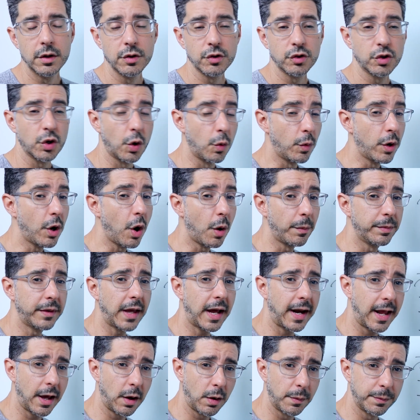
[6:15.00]
So we hope
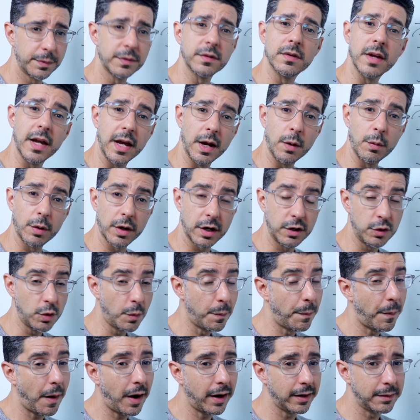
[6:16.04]
that helps. We're gonna do
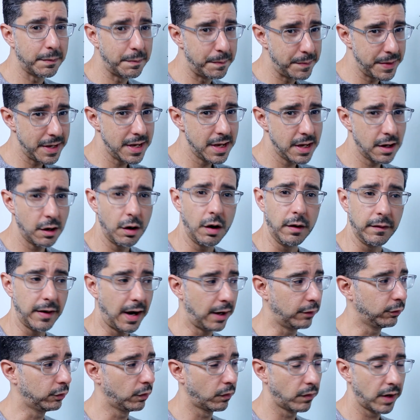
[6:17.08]
part B of
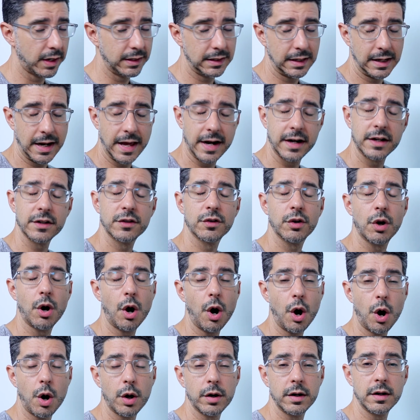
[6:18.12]
how to write the letters
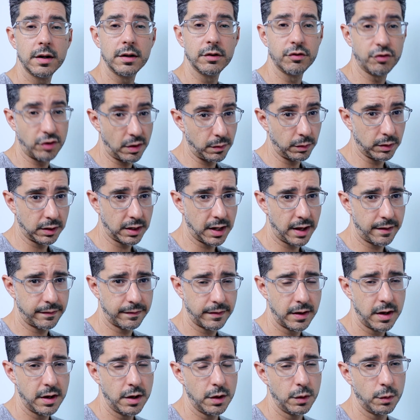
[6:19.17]
on treble clef,
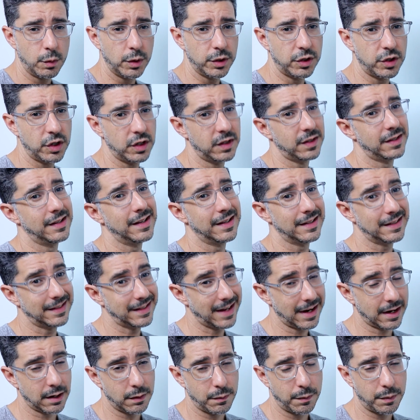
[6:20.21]
which is the
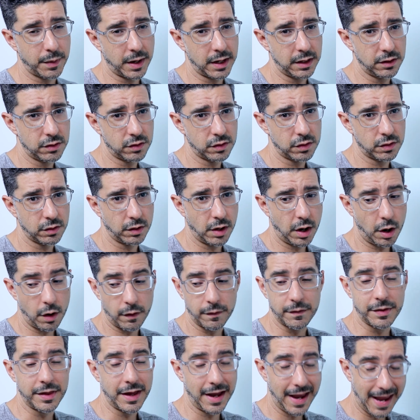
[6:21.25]
second page
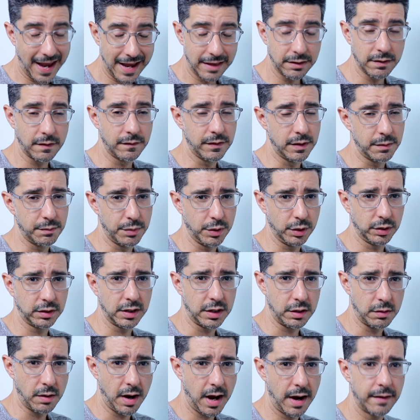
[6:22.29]
of the end of the book that
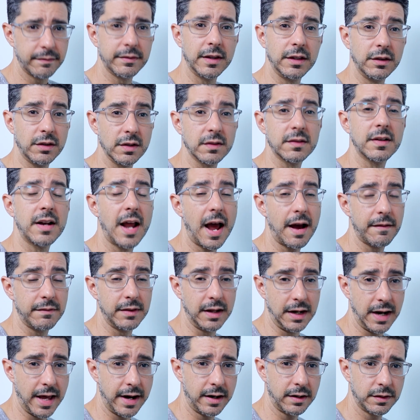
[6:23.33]
you have that doesn't have the
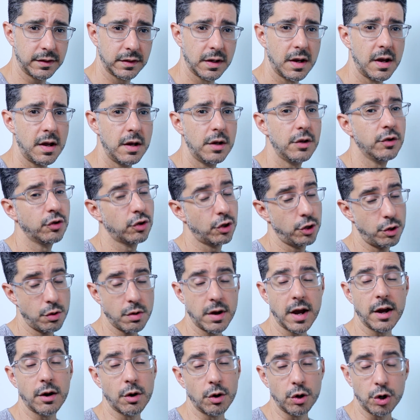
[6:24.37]
letters, so you
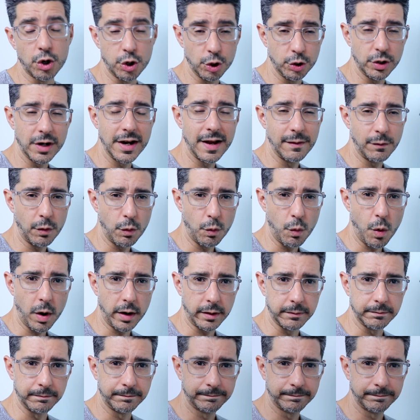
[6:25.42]
can conclude level 1.